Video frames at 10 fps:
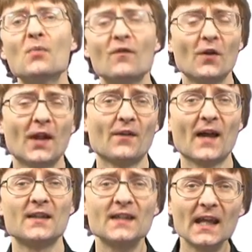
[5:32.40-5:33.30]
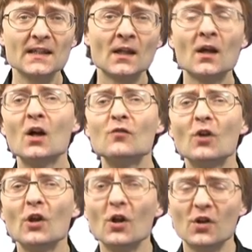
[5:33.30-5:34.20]
But for now, that's it
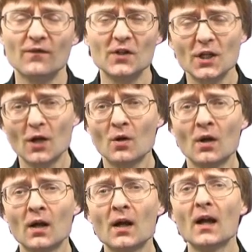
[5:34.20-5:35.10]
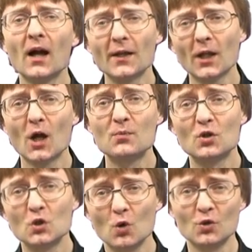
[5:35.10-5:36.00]
for another video, and I hope
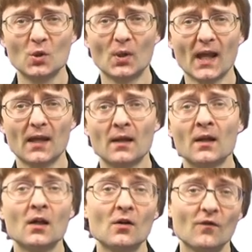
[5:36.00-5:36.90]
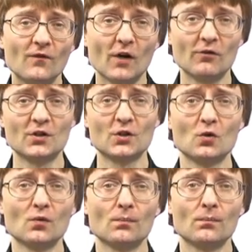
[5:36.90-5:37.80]
to talk to you again very
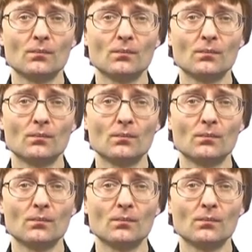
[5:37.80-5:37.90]
soon.